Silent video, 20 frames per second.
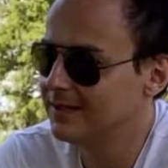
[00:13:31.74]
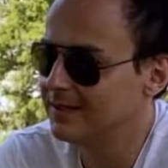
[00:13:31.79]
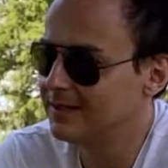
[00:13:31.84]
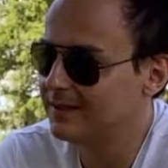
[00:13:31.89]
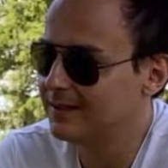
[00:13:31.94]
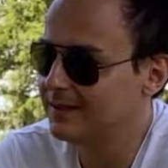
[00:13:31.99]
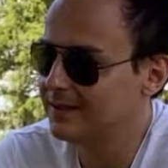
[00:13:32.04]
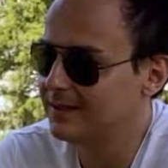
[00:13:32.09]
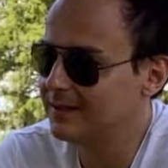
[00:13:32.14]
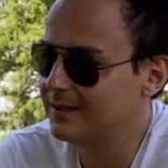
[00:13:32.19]

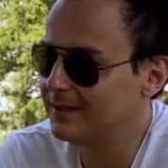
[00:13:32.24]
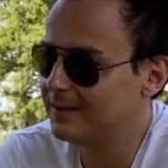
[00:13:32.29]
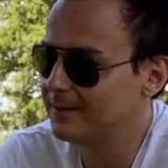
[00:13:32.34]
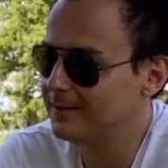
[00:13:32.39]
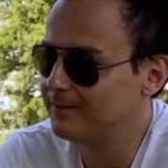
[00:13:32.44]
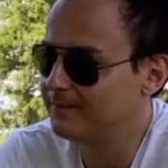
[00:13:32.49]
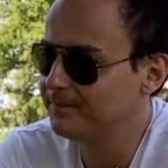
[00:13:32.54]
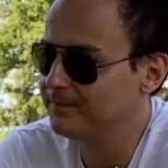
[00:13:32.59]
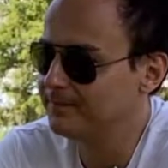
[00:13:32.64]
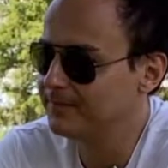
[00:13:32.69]

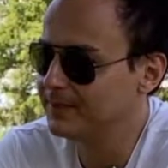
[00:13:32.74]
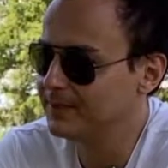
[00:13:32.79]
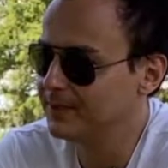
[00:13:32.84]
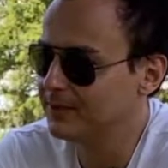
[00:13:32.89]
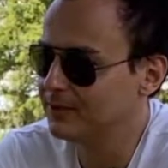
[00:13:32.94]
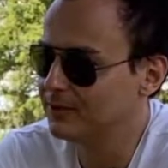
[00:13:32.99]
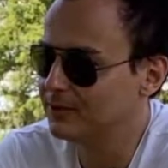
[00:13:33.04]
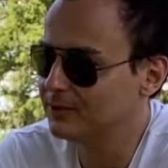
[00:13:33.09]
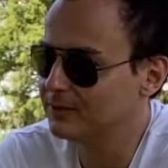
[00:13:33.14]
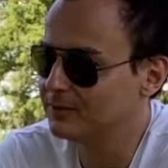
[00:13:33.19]
um, you
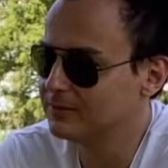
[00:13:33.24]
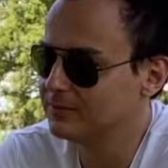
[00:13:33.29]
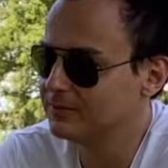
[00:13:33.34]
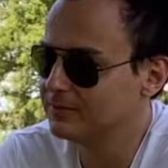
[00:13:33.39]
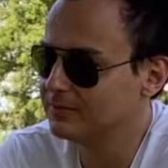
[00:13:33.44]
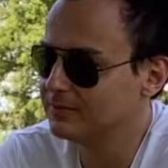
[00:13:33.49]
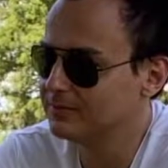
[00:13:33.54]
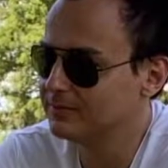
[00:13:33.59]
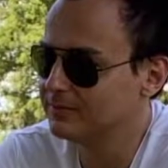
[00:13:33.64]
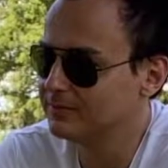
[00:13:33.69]
know,
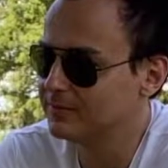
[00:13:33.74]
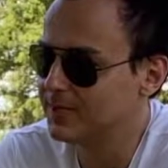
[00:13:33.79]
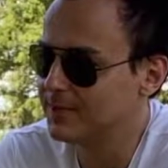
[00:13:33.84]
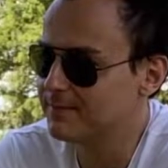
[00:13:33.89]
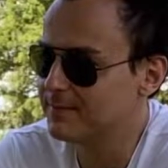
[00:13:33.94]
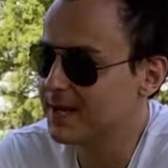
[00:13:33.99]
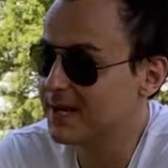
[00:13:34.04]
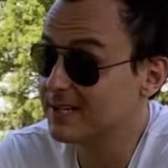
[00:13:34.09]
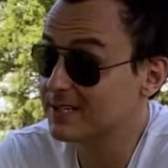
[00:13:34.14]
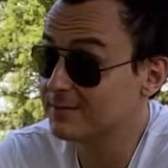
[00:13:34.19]
my
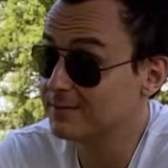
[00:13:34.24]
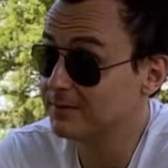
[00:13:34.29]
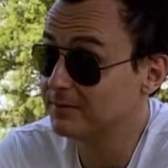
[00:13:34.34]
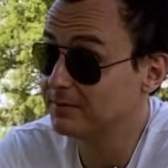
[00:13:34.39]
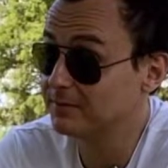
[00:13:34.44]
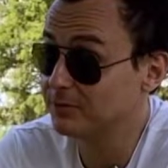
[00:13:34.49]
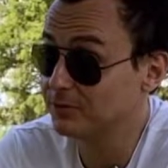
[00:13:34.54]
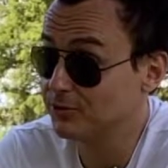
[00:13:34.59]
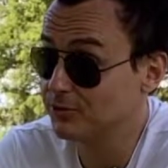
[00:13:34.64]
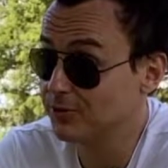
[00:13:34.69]

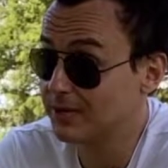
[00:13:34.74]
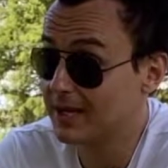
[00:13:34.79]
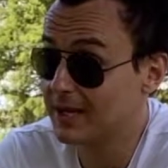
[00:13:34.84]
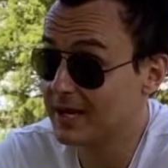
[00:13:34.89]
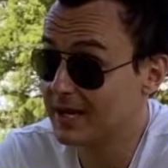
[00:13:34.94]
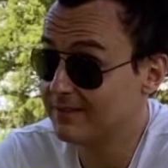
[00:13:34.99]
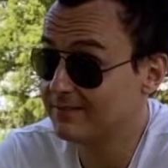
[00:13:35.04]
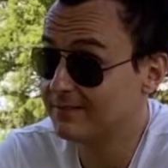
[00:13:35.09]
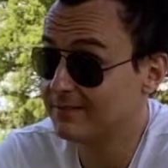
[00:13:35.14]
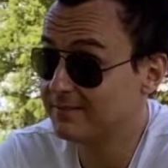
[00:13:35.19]
maximum, you should
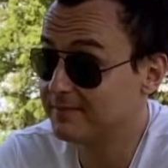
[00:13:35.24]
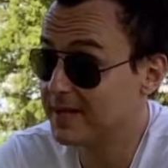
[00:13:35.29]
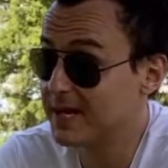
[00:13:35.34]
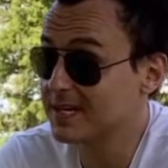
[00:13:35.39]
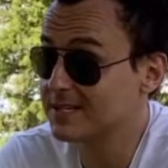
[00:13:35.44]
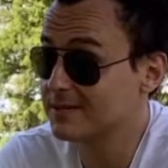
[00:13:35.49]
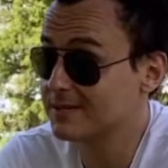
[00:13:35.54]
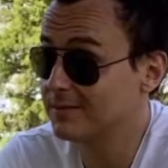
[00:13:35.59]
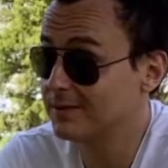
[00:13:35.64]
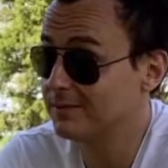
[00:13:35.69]
have a
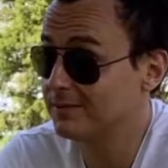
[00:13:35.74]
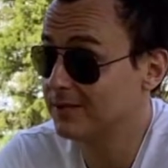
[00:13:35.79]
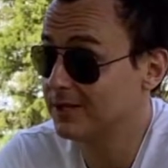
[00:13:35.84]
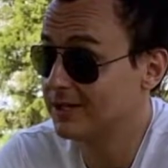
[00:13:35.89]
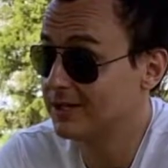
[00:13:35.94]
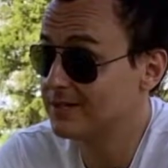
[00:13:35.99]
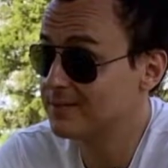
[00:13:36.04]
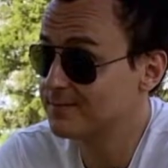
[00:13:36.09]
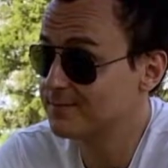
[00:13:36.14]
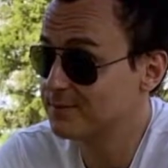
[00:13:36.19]
maximum
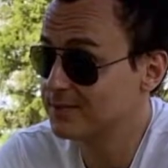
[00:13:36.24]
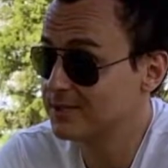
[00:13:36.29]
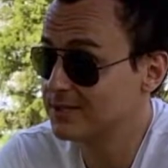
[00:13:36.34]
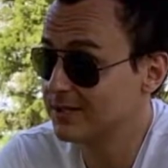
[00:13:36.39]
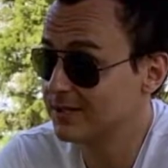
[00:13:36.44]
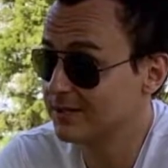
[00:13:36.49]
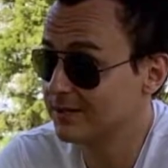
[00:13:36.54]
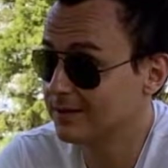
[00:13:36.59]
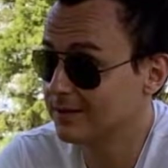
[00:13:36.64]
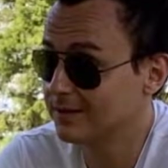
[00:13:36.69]
loss per
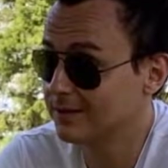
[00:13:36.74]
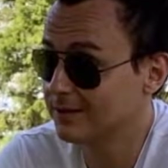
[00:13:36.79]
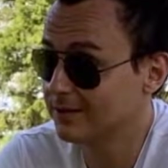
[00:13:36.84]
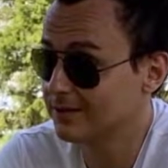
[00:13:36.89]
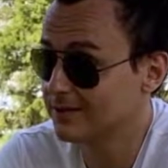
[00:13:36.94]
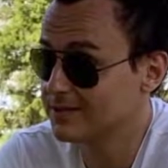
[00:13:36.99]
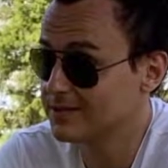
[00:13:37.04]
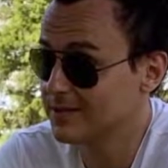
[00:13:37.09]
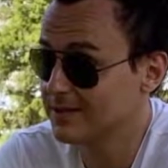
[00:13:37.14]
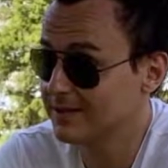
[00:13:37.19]
ticker at
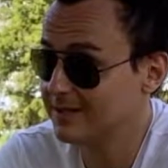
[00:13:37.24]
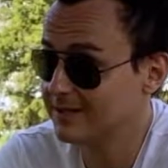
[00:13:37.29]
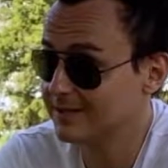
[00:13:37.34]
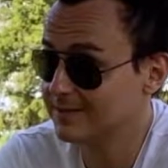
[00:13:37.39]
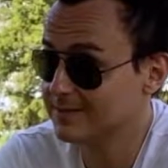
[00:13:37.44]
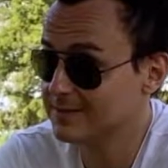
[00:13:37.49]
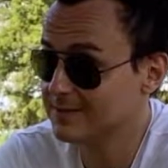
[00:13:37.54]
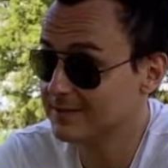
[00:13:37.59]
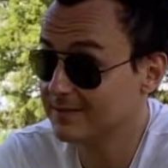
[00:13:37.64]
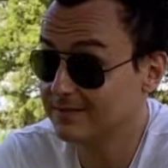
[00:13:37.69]
all
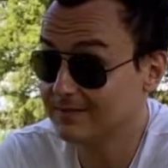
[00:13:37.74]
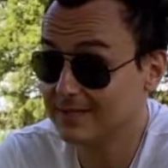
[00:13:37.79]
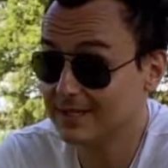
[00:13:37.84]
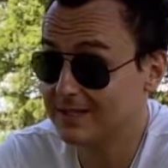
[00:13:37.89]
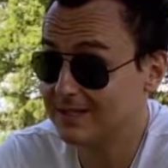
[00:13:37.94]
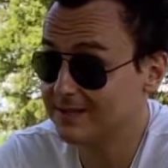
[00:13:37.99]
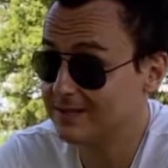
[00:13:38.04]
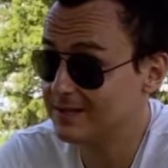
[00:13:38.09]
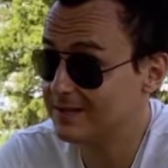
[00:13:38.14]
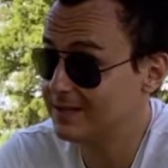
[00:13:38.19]
times. And if
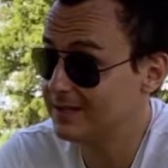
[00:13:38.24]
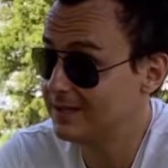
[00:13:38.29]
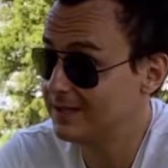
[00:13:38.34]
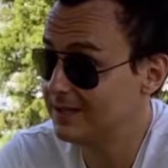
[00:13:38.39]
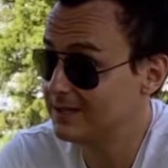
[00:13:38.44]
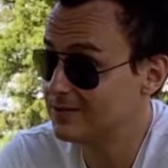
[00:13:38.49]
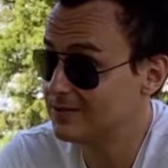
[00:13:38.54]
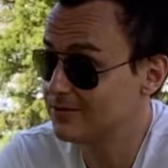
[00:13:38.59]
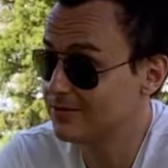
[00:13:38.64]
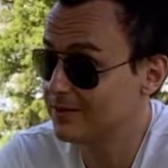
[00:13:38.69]
that thing
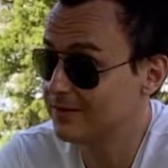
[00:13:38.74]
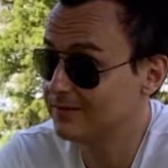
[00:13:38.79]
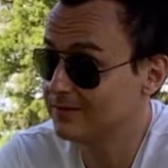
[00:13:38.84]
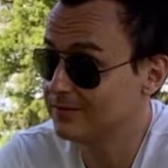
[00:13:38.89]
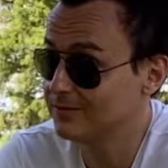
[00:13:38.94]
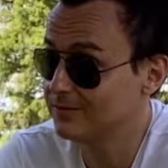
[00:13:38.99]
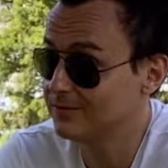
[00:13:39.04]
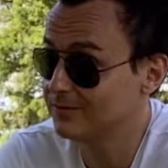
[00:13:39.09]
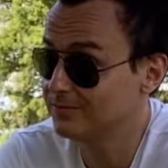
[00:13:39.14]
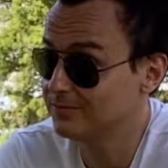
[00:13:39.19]
hits, you have
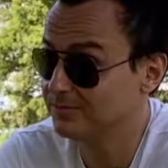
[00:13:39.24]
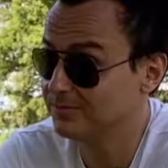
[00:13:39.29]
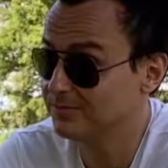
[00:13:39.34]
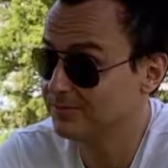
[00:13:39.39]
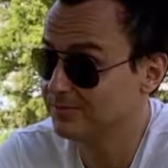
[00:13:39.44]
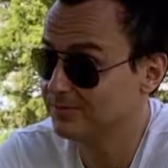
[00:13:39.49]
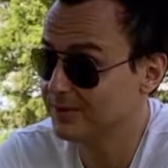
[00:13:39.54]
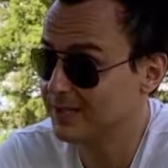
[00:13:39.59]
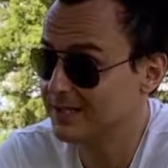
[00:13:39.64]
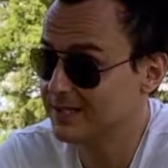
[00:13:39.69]

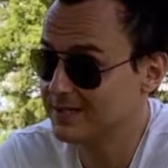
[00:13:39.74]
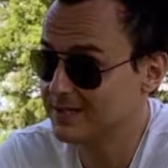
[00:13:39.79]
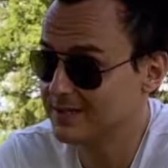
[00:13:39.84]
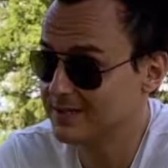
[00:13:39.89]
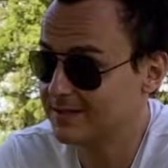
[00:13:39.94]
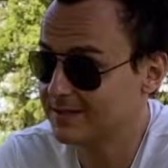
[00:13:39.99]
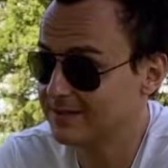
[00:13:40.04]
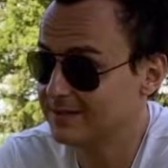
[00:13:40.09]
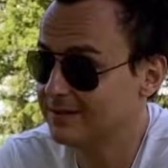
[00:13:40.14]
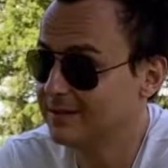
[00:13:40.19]
to exit.